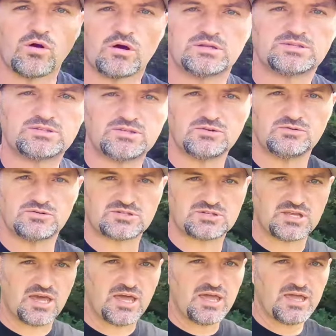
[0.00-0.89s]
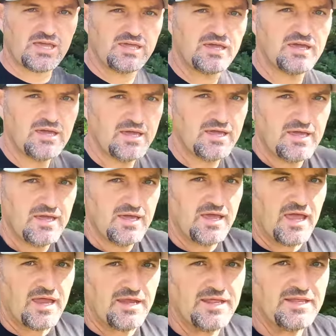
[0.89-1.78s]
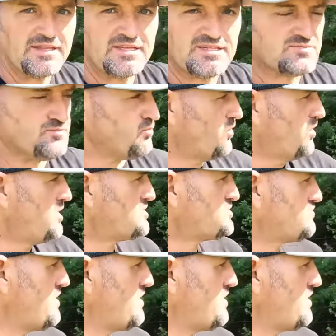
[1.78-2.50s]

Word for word: want to stay and eat this brush